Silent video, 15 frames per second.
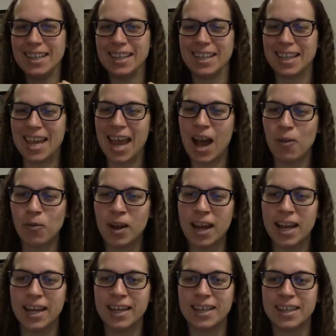Can't
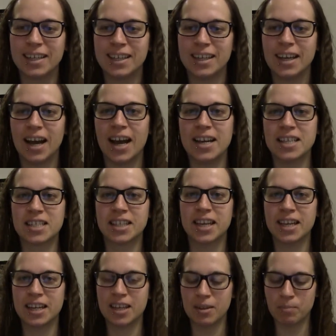wait.
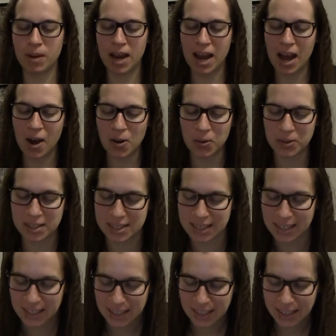Isolating in my house.
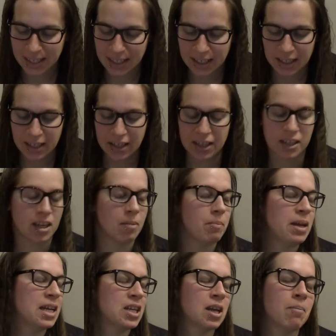
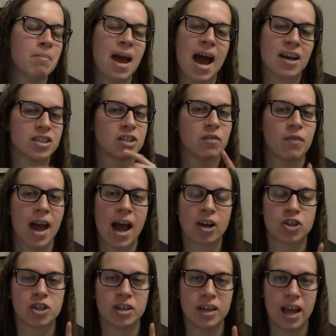Commit to massive
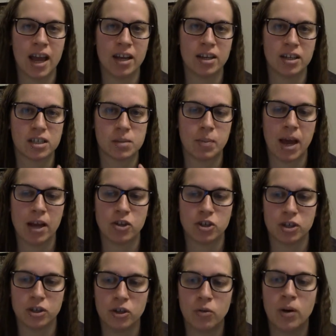action and
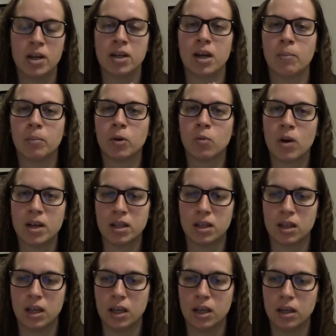expansion. You know what? Number one
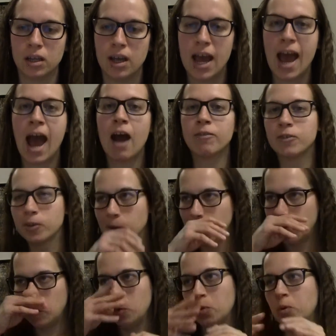thing, after
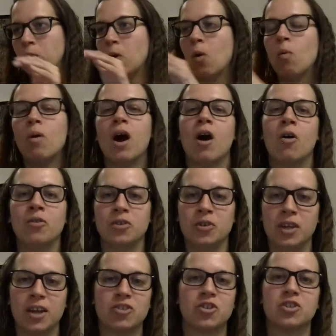you go out and you
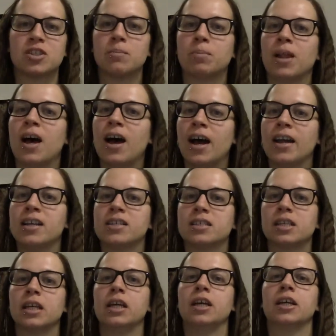get your
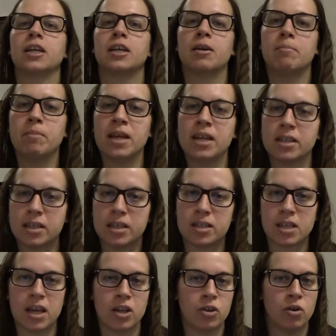supplies, commit to
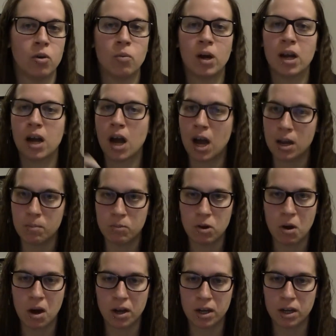say, you know what? I'm
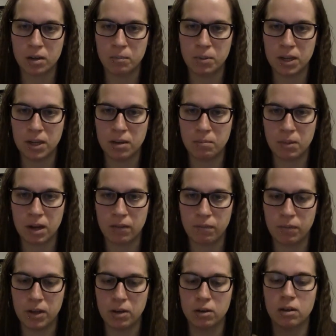not going to be in my
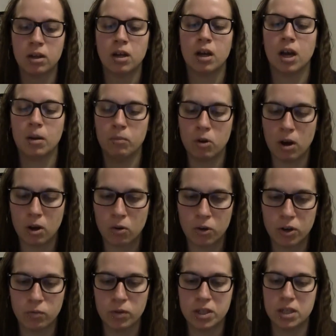fear. I'm not going
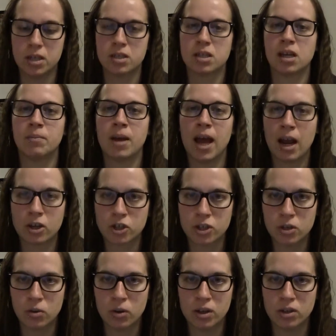to resist. I'm actually
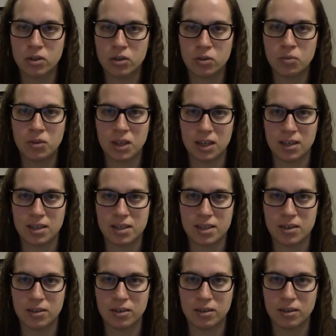going to do things
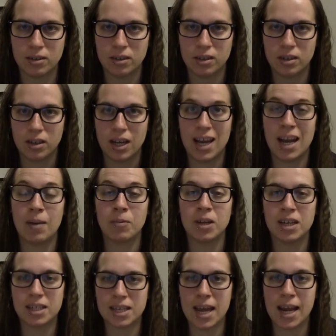here. And I'm going
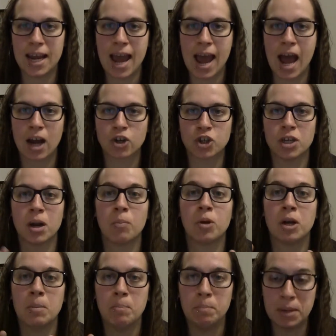to take action. I'm going
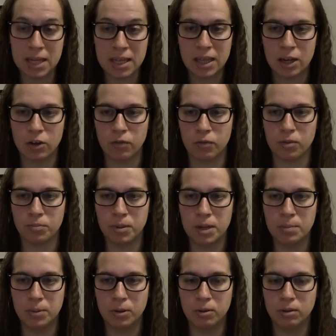to be there for
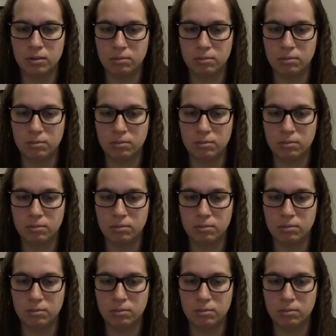people.